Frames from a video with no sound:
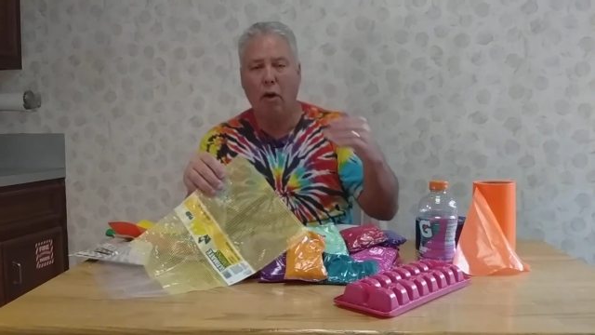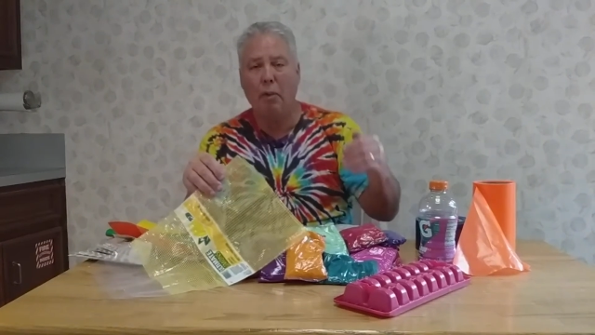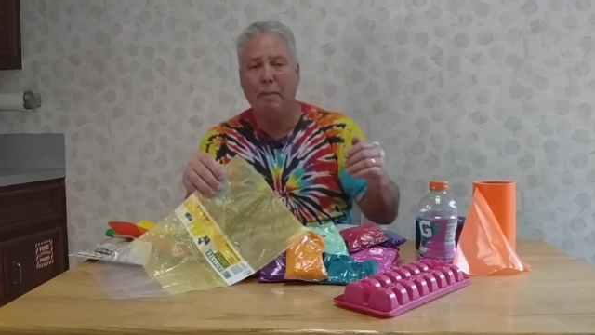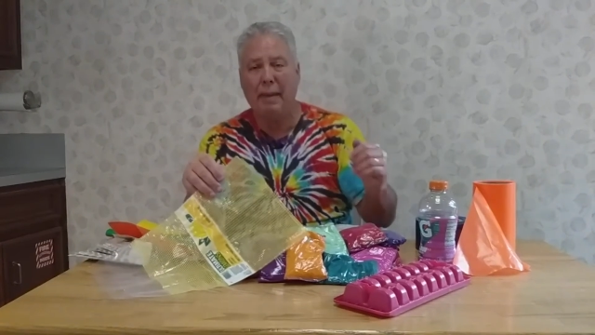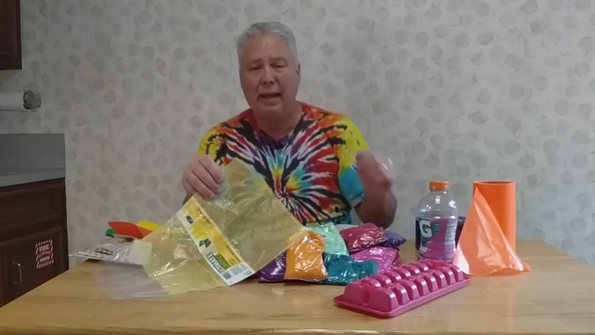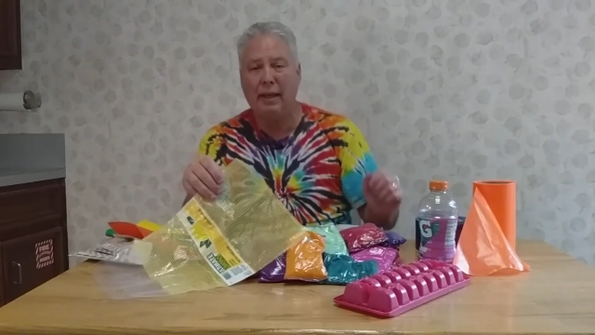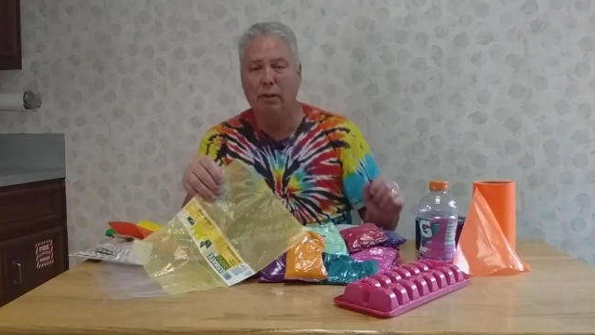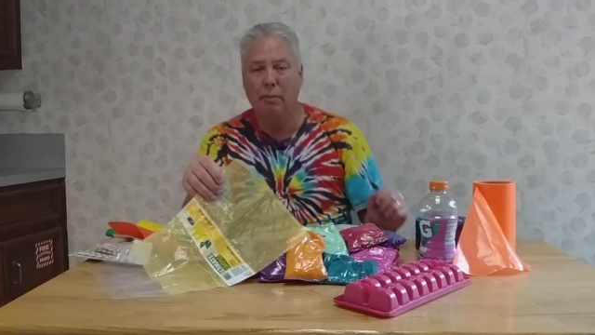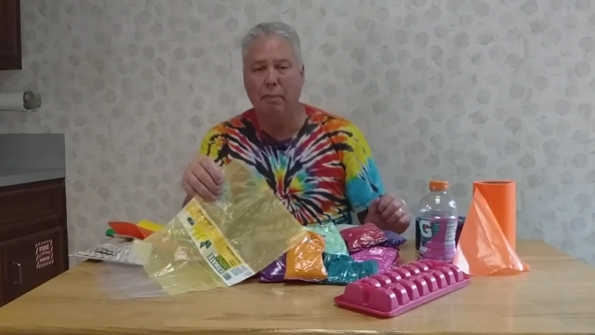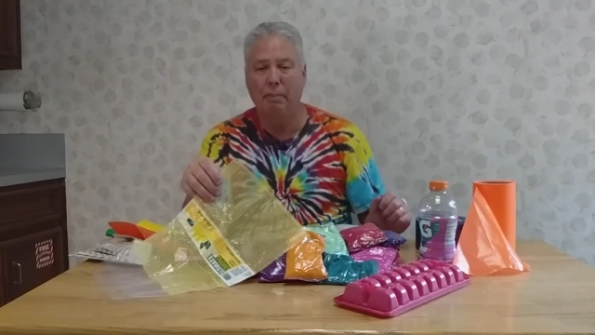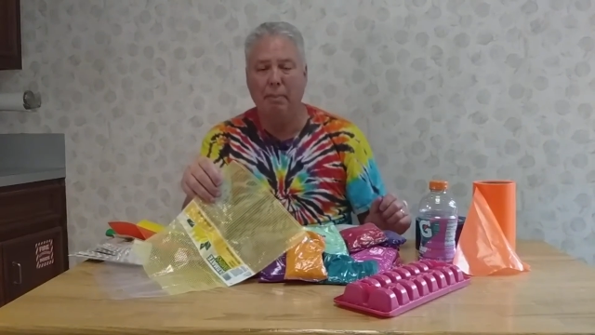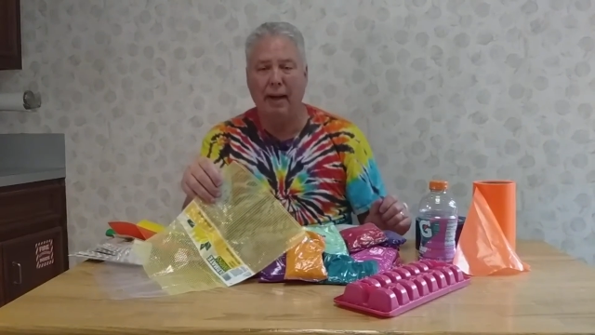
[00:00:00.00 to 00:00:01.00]
all
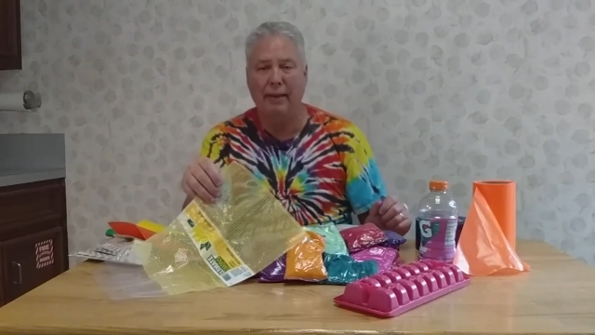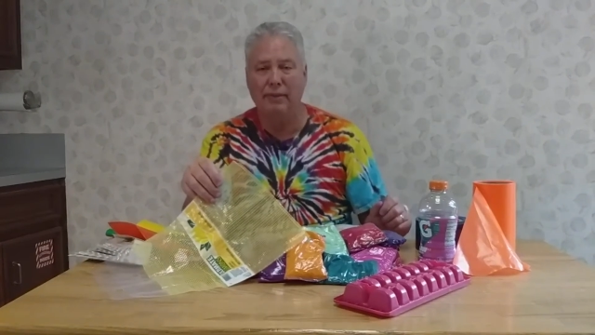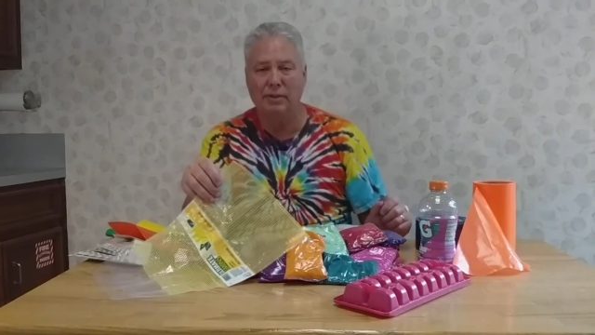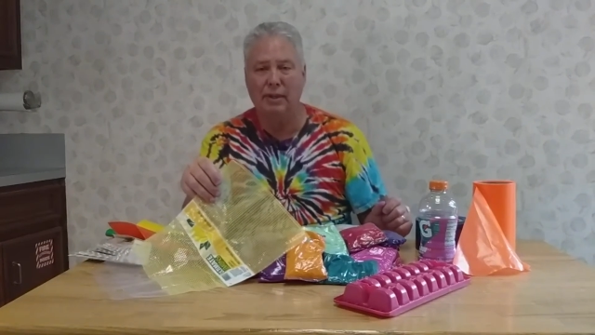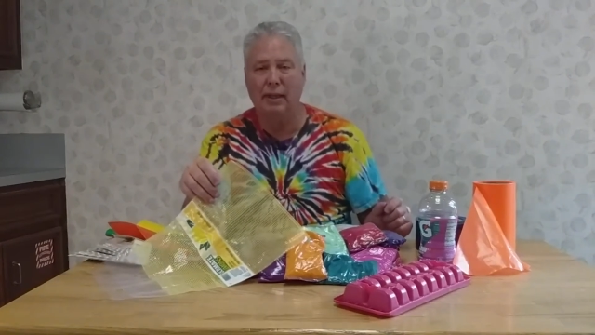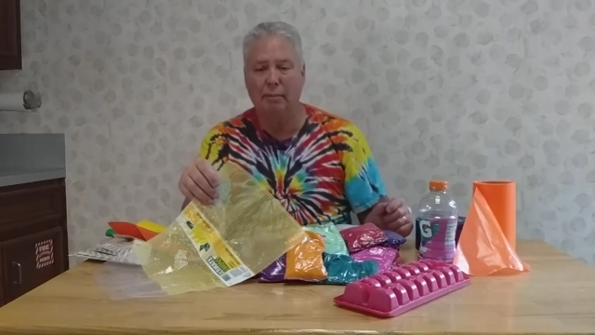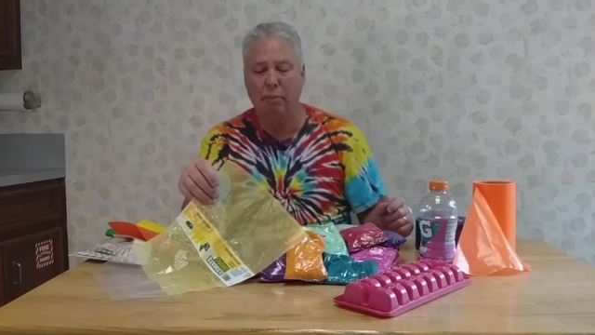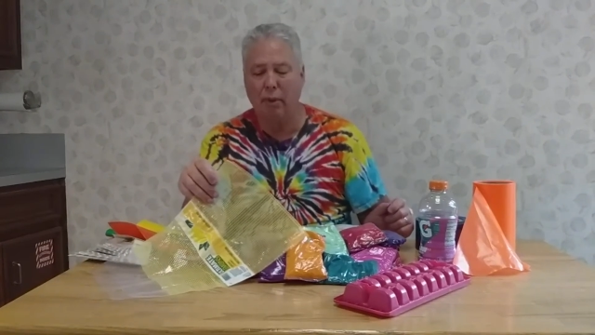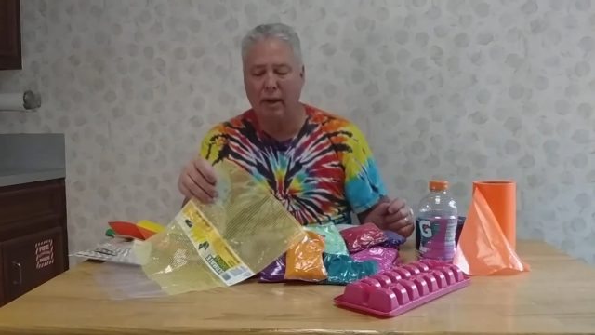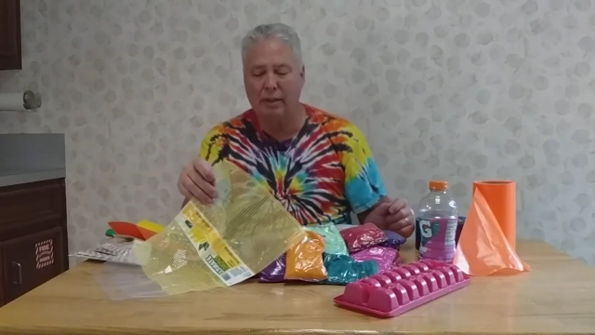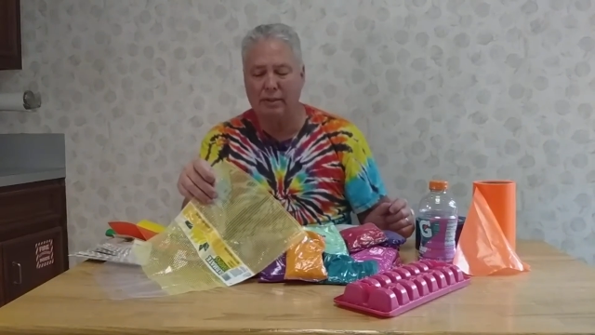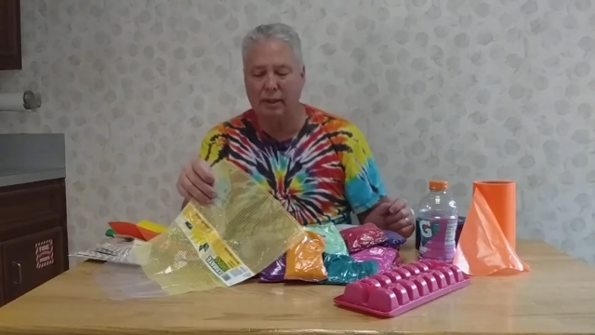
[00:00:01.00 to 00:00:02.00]
made by the same
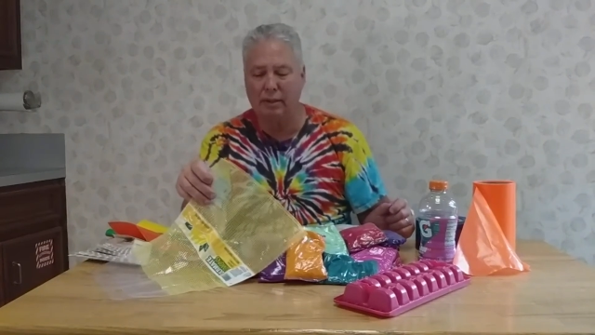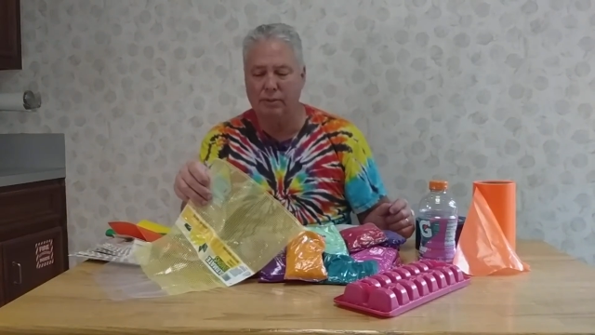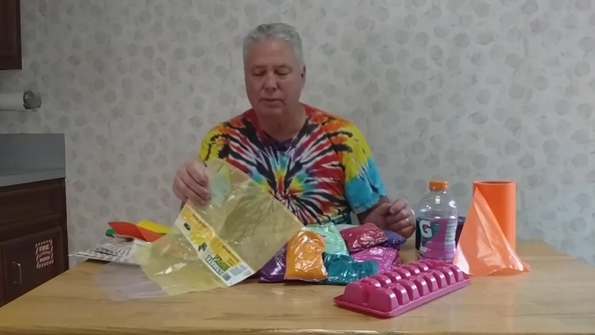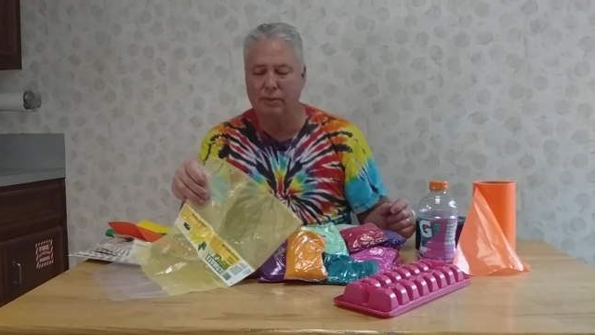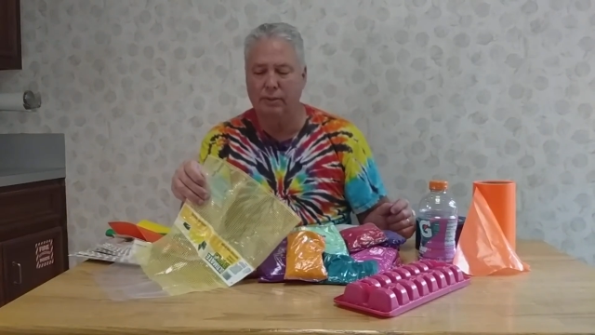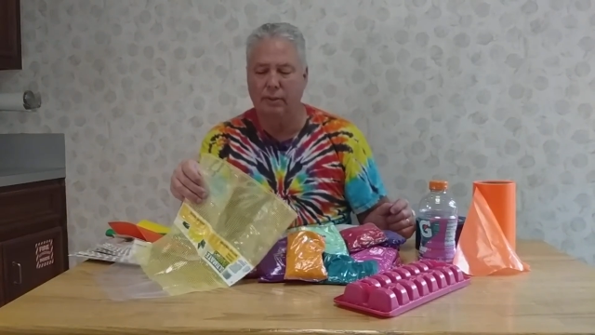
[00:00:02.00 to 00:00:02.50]
process.